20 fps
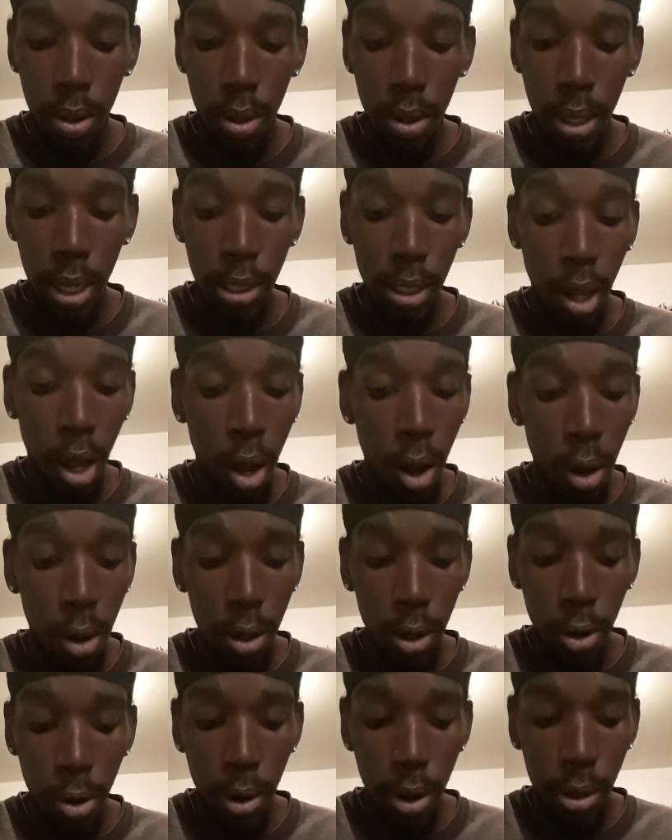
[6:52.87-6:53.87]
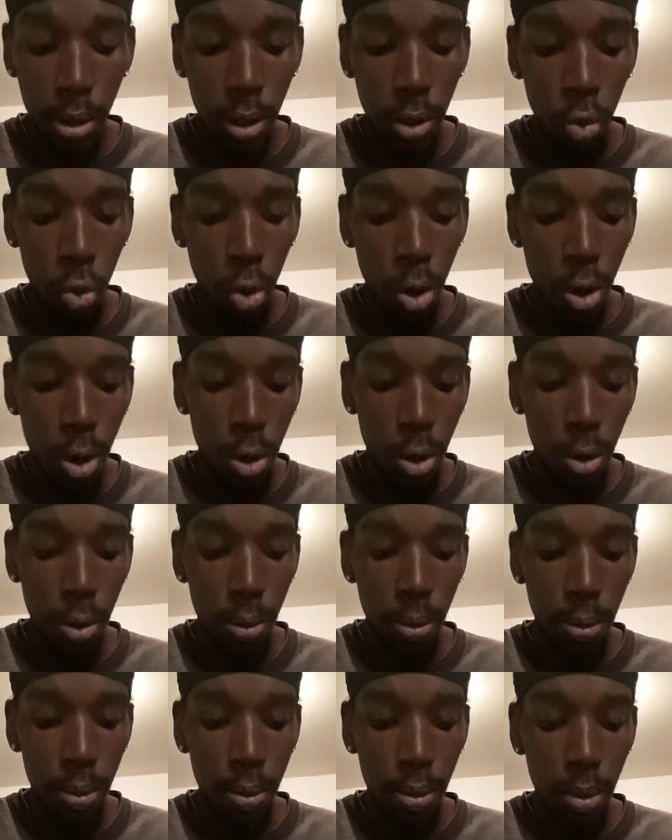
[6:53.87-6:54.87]
That's all across the world.
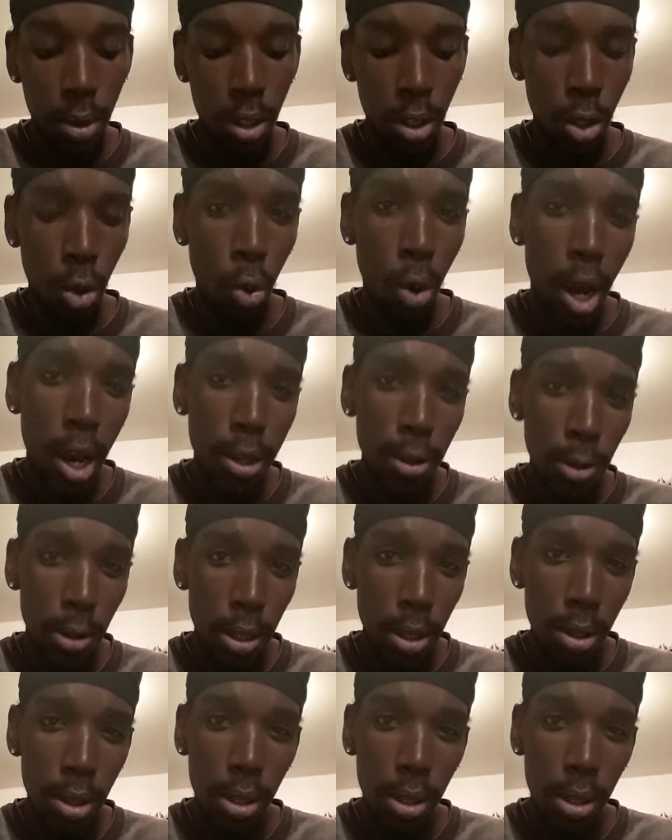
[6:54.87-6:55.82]
So why are you still